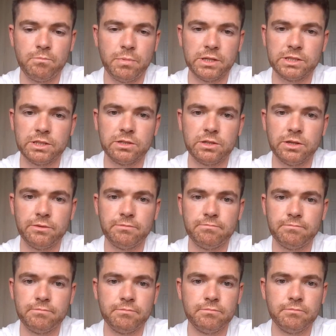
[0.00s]
basically
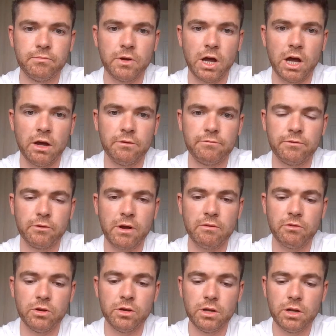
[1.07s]

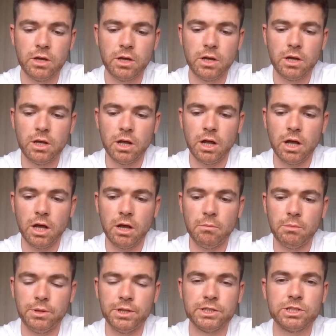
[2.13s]
forever.
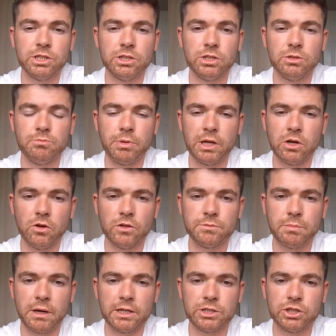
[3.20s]
And this can be
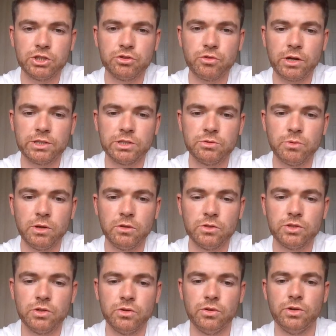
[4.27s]
caused by stress as well,
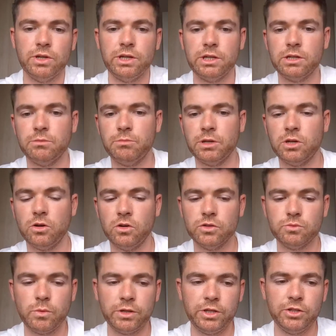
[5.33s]
so it can be
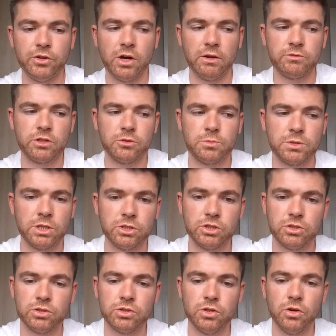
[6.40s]
caused when you don't have
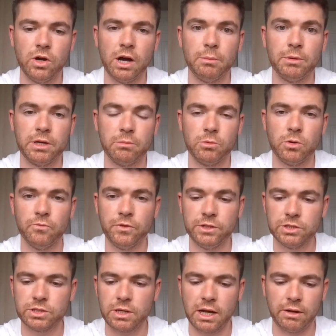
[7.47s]
transportation. So I became
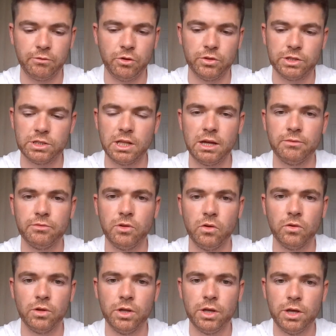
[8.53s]
convinced I've got this
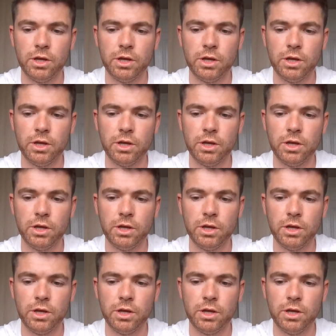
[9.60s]
lifelong